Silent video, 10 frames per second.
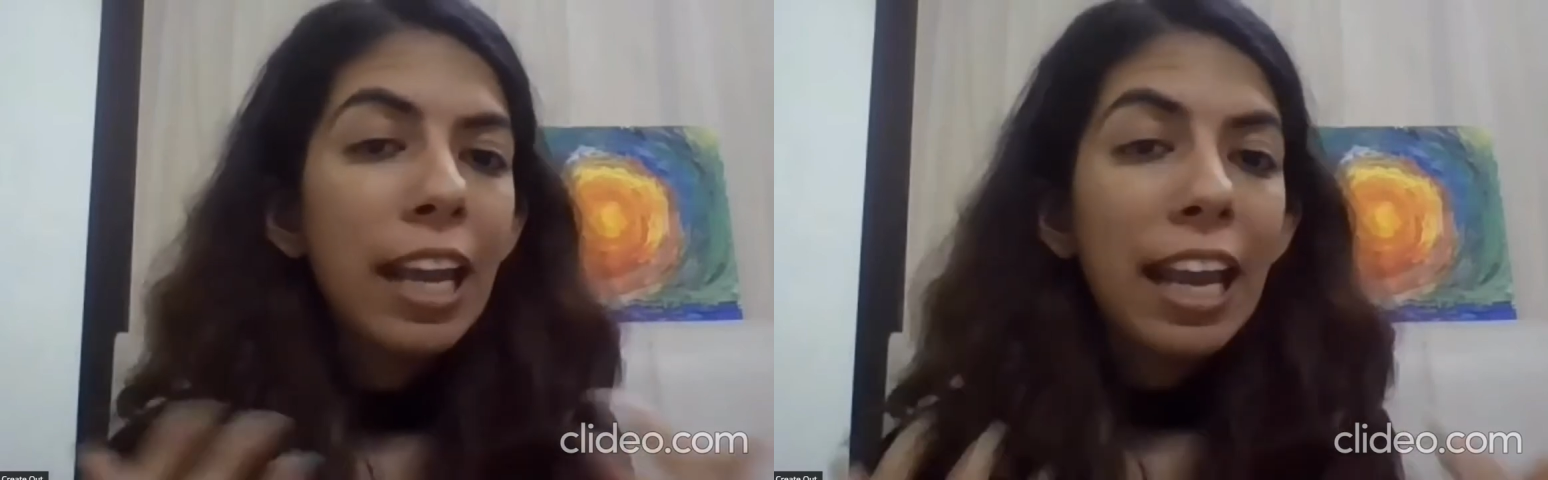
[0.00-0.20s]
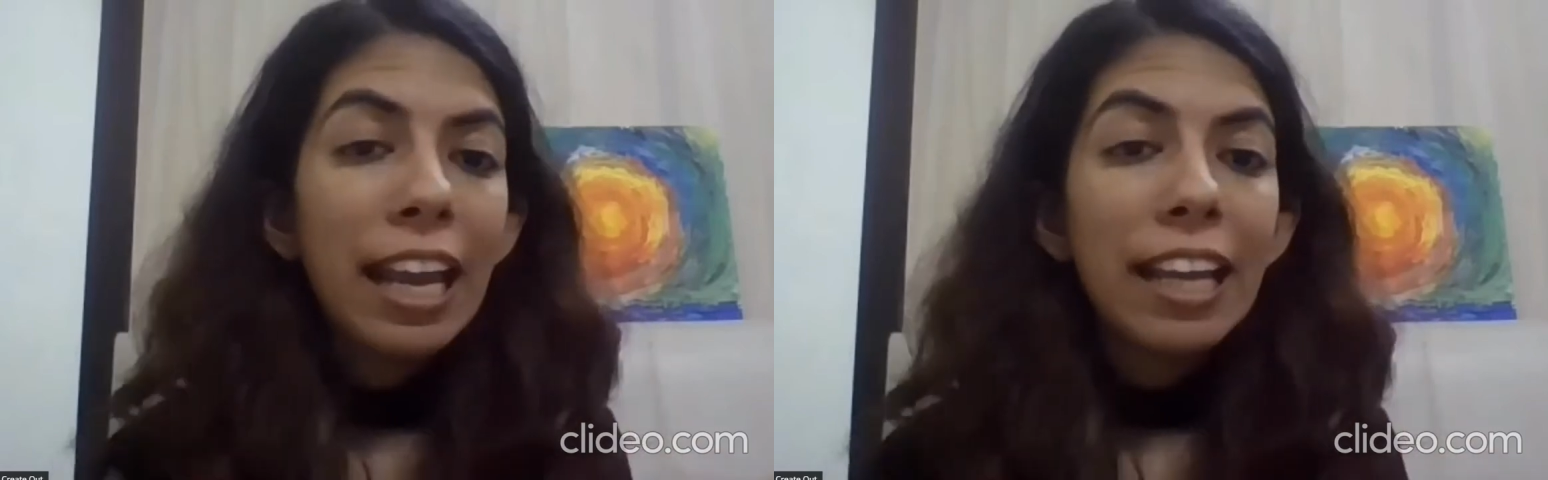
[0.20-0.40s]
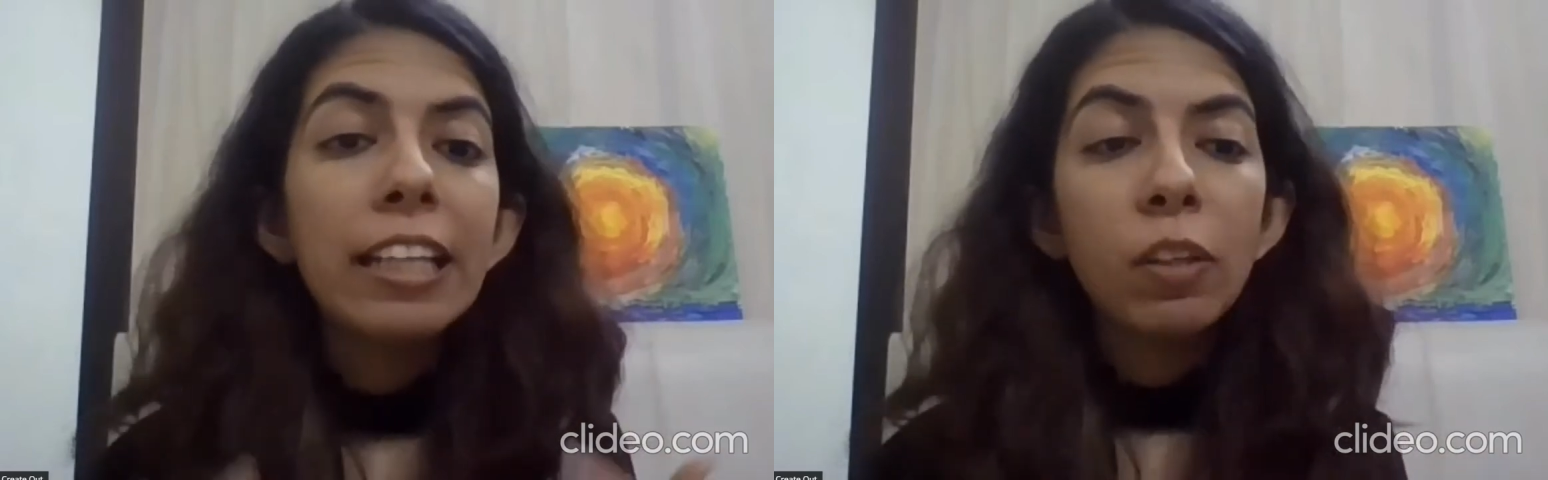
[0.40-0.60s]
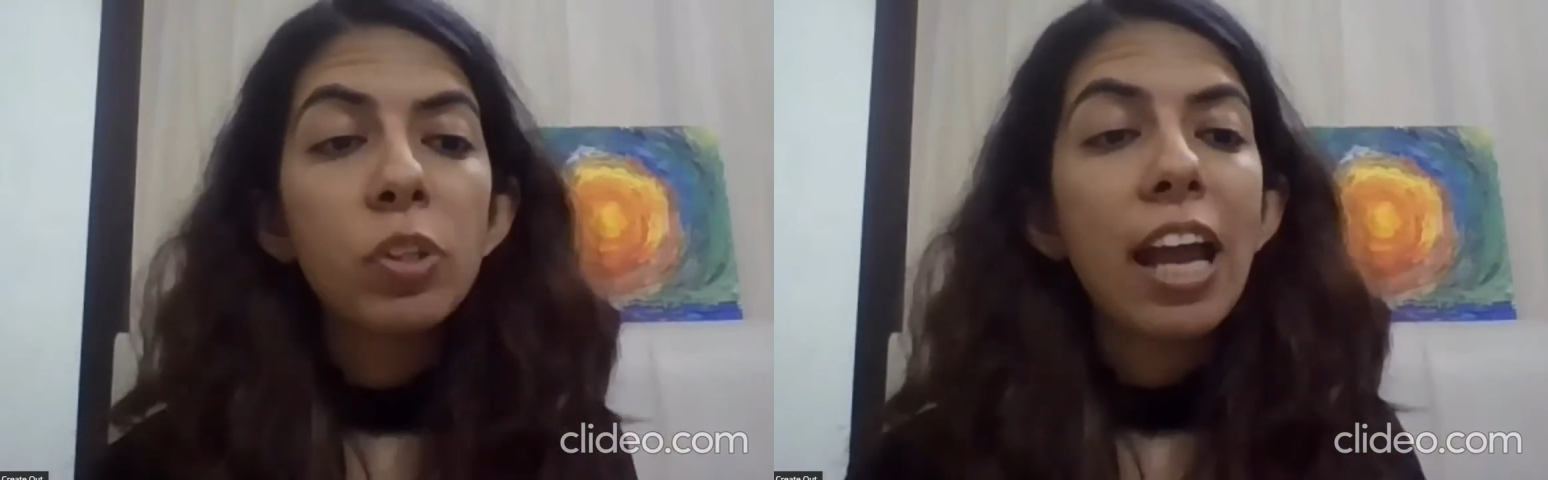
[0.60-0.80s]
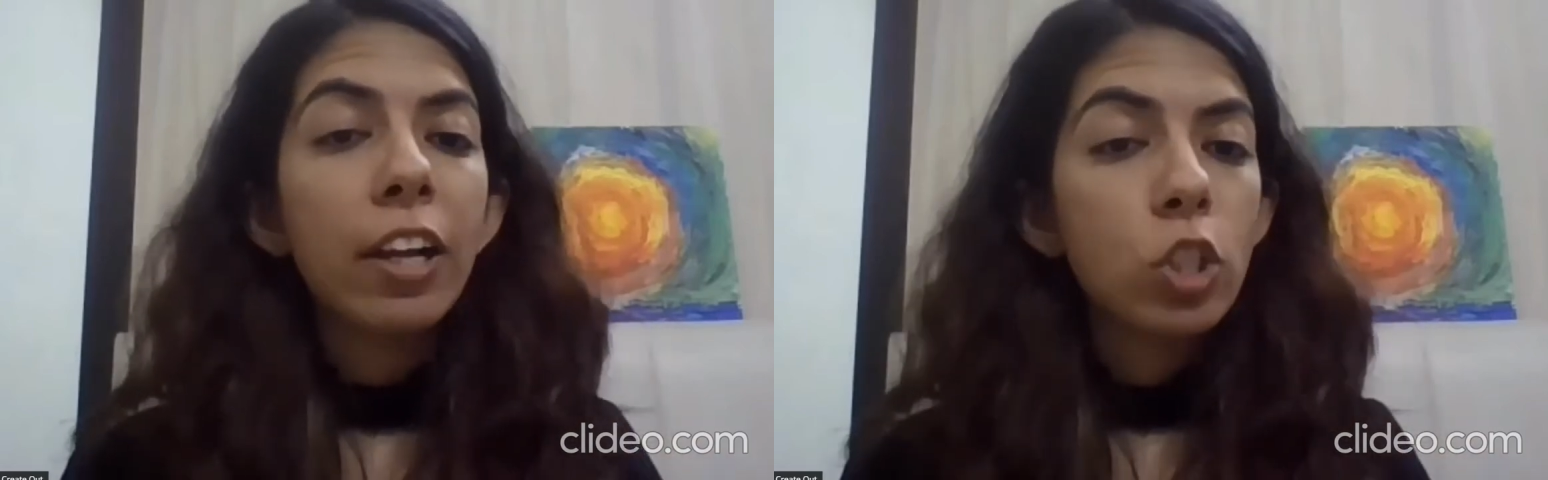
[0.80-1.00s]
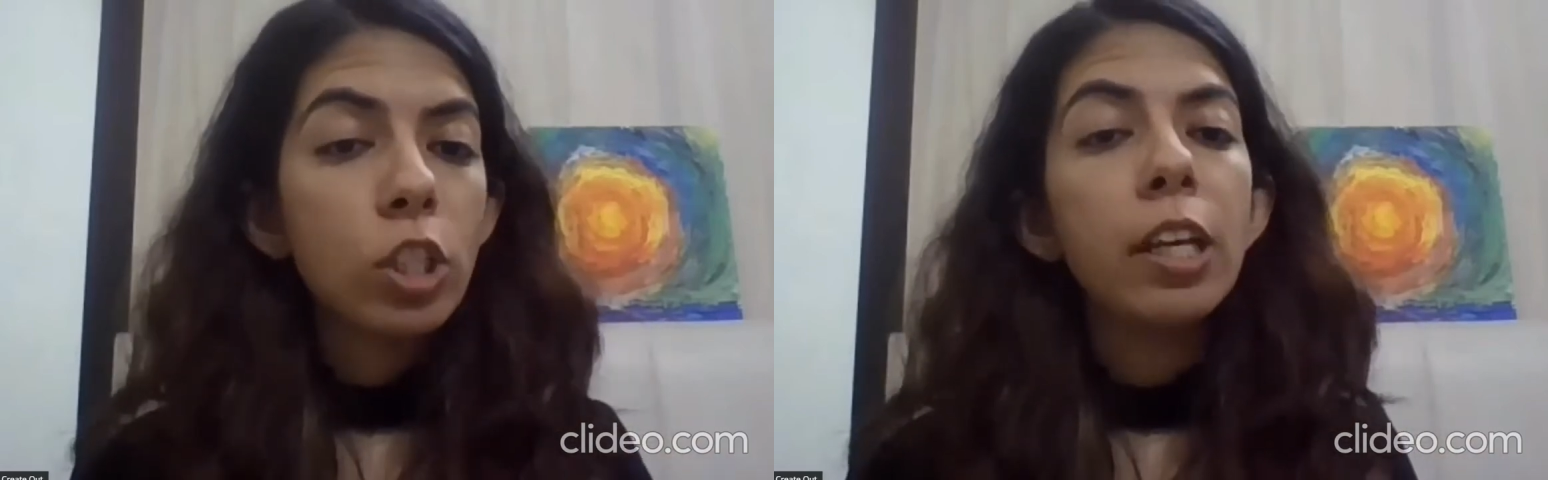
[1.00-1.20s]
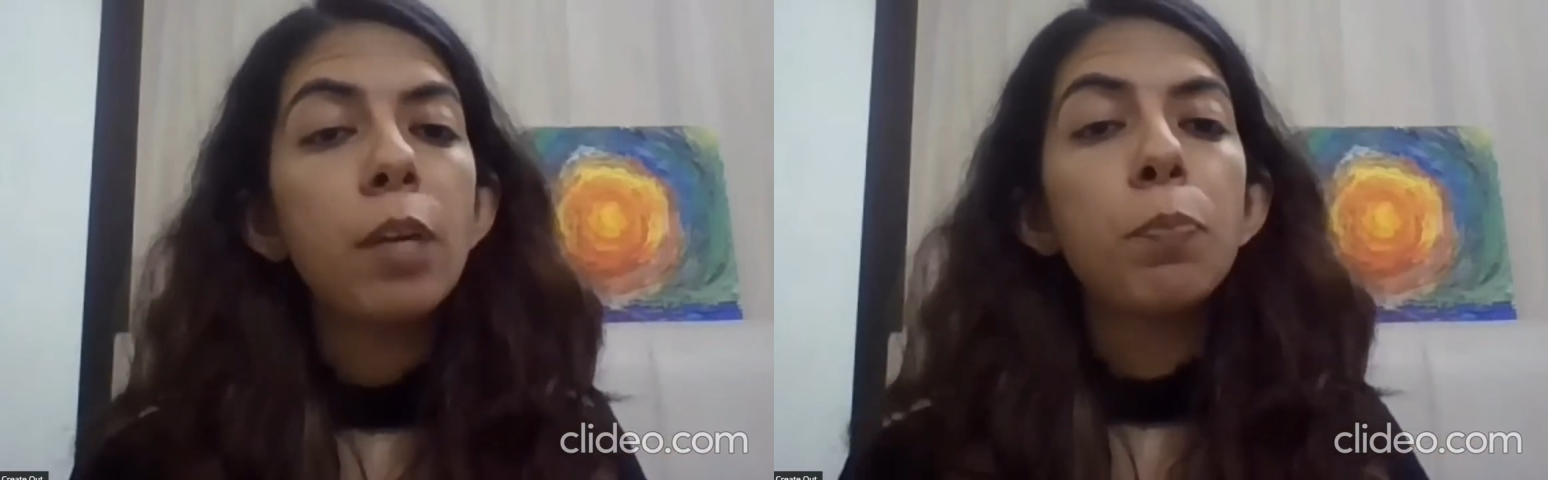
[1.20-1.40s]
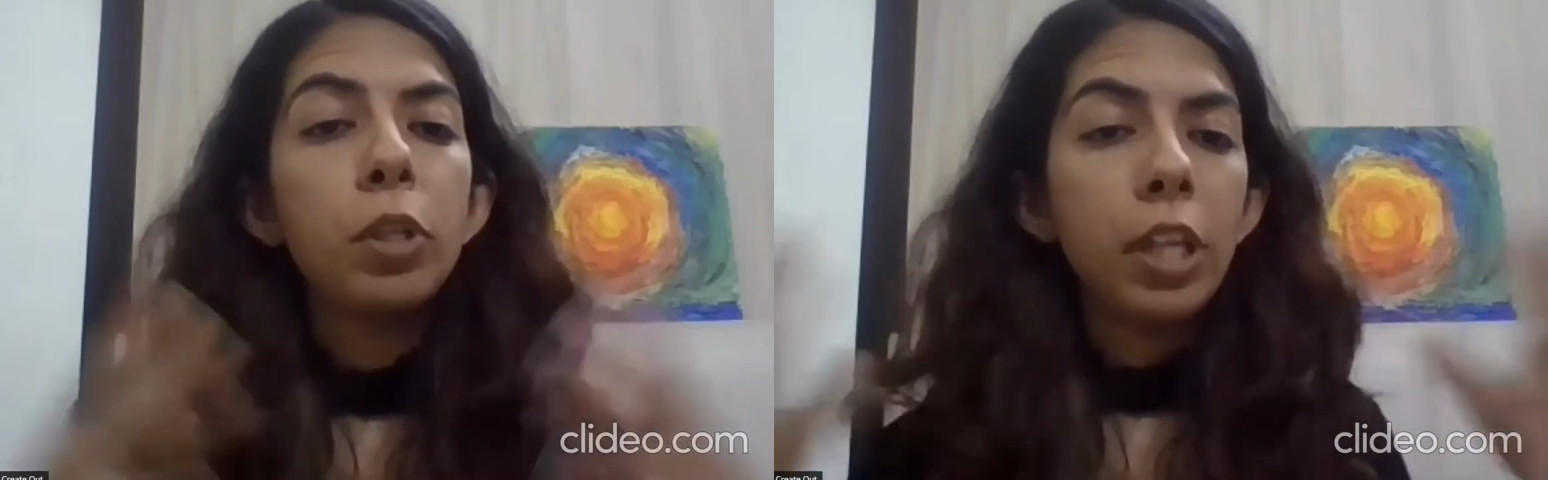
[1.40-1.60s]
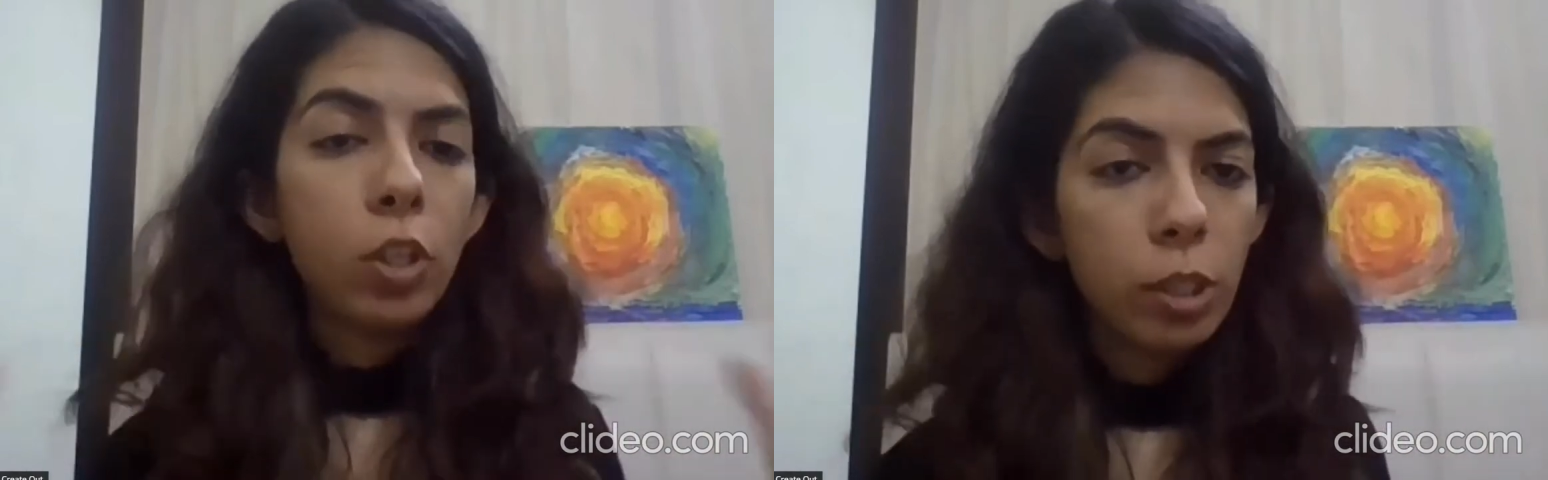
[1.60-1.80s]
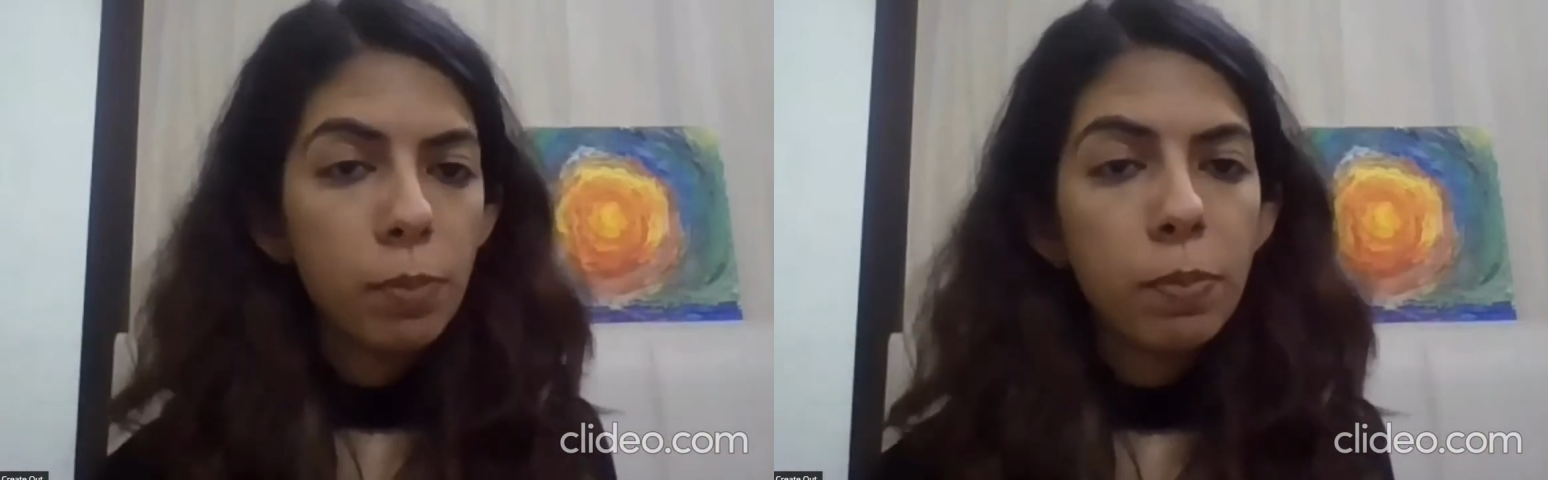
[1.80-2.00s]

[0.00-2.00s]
anything which actually can potentially